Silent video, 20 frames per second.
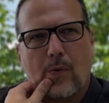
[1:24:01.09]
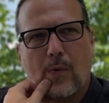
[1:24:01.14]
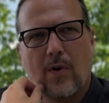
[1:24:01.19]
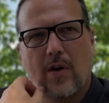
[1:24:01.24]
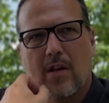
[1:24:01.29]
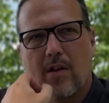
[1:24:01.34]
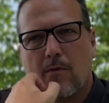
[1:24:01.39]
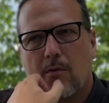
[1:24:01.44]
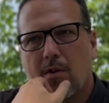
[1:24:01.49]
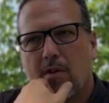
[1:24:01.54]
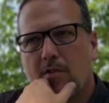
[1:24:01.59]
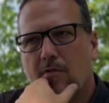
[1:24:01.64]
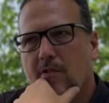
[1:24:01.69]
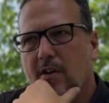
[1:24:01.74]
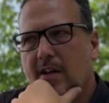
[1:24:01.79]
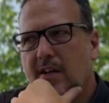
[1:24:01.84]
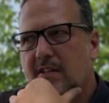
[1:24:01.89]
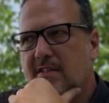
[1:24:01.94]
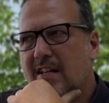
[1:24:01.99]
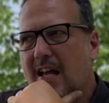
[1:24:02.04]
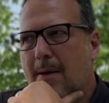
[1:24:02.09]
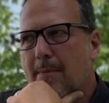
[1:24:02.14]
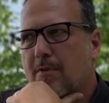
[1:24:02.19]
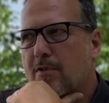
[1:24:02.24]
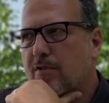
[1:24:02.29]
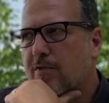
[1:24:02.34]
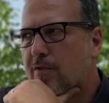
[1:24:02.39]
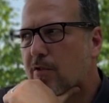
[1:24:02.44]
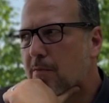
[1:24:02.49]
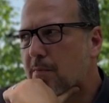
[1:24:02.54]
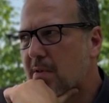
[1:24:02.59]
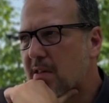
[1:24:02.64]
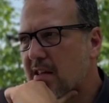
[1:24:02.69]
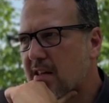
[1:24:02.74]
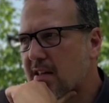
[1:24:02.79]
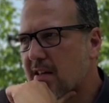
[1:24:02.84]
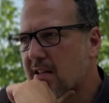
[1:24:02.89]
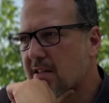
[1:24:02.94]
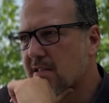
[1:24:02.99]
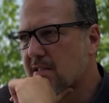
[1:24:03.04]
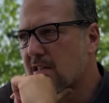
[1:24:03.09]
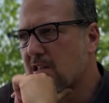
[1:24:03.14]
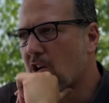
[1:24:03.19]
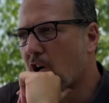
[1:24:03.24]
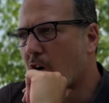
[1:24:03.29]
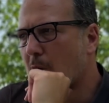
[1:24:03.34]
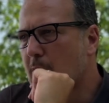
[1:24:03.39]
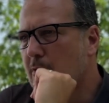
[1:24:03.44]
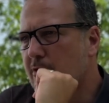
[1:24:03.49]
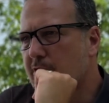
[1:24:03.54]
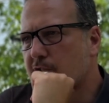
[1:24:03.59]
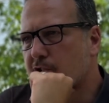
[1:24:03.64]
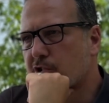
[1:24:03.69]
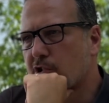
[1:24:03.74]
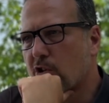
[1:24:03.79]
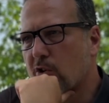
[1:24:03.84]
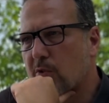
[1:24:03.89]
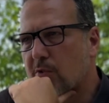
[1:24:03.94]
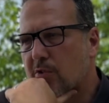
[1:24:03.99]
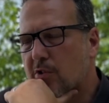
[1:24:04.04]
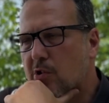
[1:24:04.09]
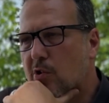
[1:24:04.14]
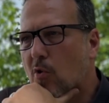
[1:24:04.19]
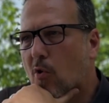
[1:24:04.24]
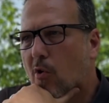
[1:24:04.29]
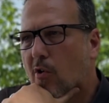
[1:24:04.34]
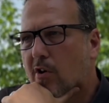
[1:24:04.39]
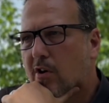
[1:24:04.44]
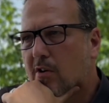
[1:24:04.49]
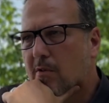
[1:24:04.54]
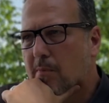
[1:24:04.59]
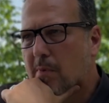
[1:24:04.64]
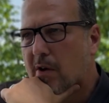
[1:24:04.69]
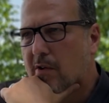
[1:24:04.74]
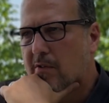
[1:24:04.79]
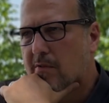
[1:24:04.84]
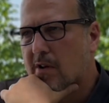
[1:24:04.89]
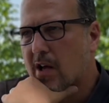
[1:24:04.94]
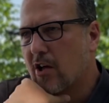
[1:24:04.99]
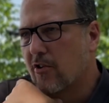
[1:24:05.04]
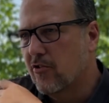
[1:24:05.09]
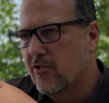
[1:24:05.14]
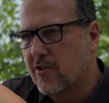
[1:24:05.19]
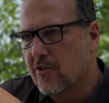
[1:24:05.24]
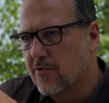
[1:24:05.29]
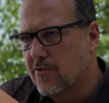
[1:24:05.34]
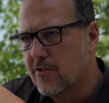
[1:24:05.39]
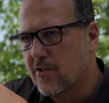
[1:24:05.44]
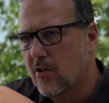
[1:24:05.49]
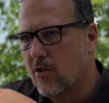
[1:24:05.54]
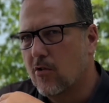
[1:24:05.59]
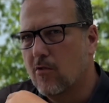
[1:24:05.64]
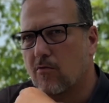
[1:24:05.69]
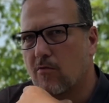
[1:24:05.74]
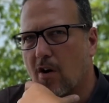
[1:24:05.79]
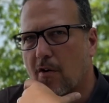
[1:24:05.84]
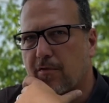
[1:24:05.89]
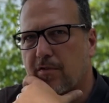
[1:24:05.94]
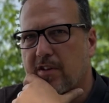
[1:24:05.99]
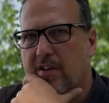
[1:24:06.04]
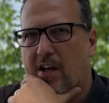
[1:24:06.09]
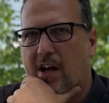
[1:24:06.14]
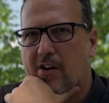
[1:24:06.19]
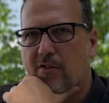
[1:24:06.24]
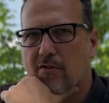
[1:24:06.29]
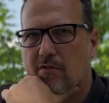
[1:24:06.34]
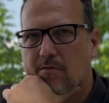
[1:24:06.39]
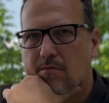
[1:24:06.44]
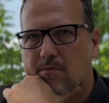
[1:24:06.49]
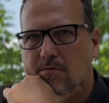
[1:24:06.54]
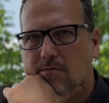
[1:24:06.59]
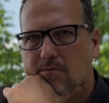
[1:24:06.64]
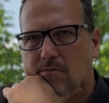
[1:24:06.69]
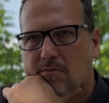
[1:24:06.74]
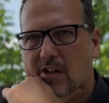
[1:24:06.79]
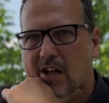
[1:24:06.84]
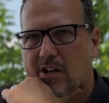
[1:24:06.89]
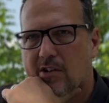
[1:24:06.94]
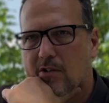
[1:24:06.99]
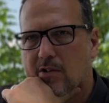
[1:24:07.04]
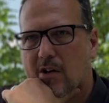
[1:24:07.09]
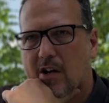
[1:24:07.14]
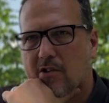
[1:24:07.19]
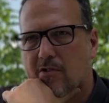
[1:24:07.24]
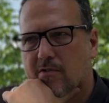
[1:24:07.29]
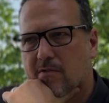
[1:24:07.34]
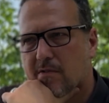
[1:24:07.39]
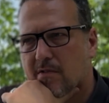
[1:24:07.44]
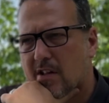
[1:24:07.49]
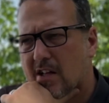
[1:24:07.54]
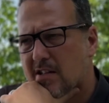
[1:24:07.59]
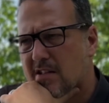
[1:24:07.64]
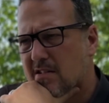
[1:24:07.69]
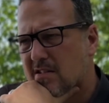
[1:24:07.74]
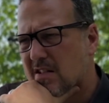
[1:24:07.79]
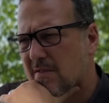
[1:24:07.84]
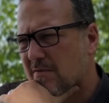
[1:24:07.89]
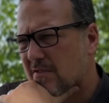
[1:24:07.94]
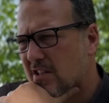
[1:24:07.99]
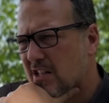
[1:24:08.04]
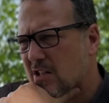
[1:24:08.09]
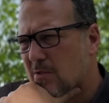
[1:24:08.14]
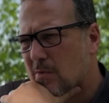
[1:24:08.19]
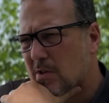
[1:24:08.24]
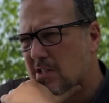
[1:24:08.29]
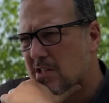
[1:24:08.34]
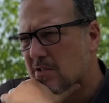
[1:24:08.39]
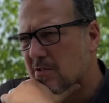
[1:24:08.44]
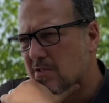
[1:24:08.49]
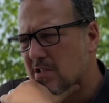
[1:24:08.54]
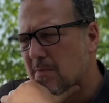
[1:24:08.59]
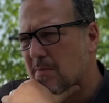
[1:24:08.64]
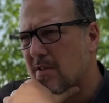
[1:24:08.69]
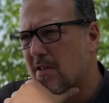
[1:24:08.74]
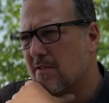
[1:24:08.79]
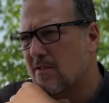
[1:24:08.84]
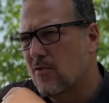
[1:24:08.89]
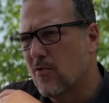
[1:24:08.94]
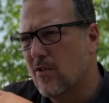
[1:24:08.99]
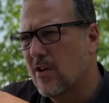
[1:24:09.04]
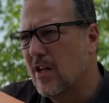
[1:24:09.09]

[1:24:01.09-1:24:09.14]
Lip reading: One of the great examples for me is the Armory Show in New York about 100 years ago, roughly 1917 was it, or something of the sort?